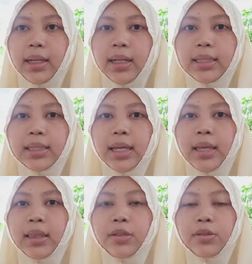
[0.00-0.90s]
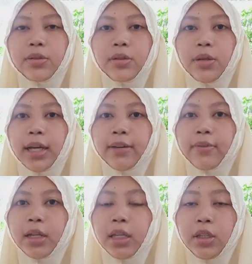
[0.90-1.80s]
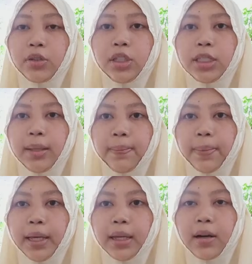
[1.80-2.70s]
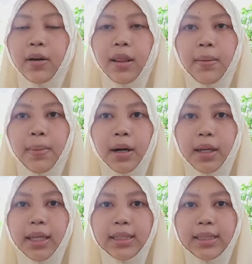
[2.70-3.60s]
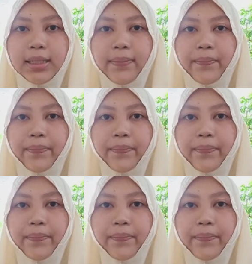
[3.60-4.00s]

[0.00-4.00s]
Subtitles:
it is said to have a huge impact on the markets.